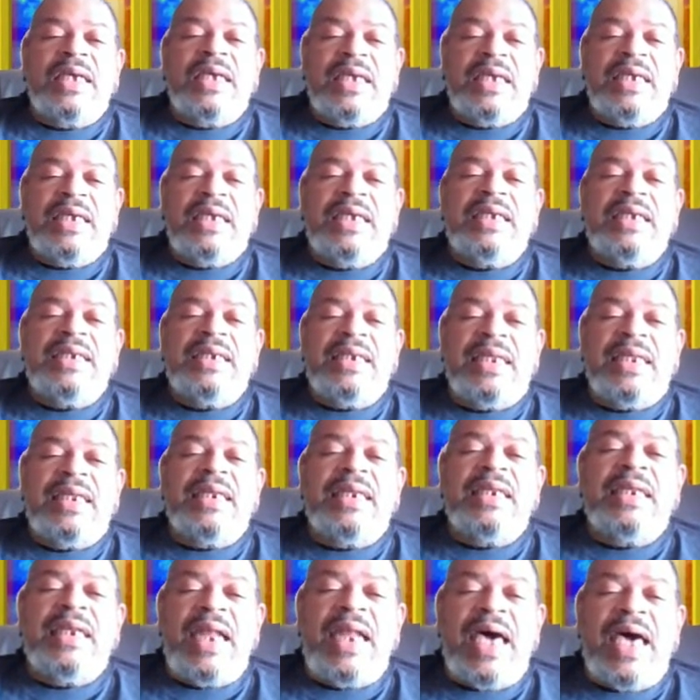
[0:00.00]
He
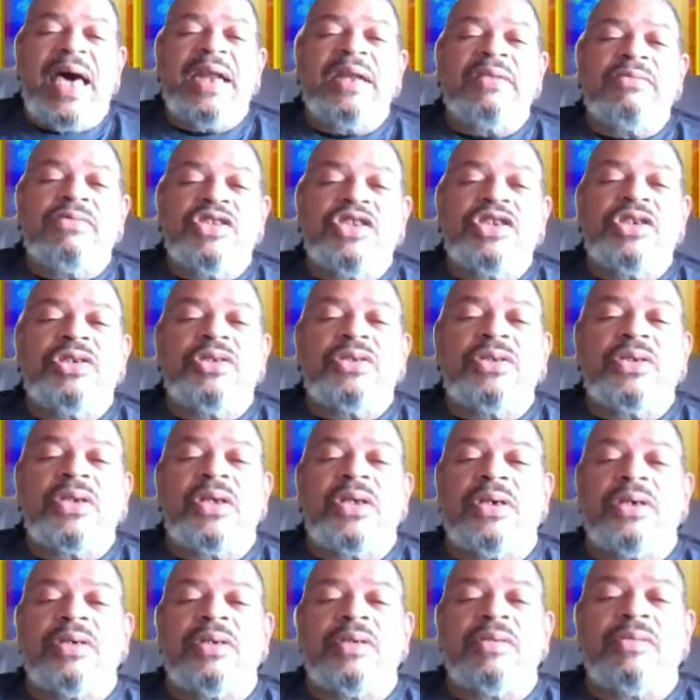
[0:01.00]
did it out of sheer
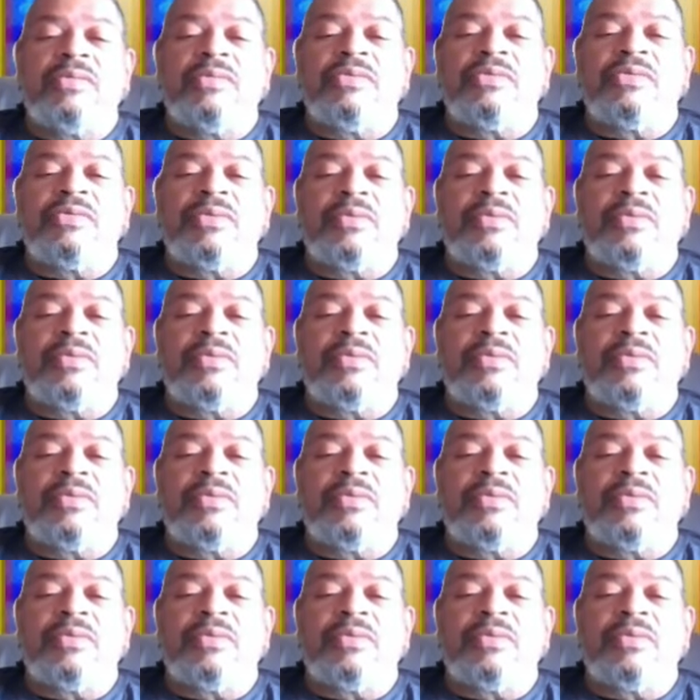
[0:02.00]
love.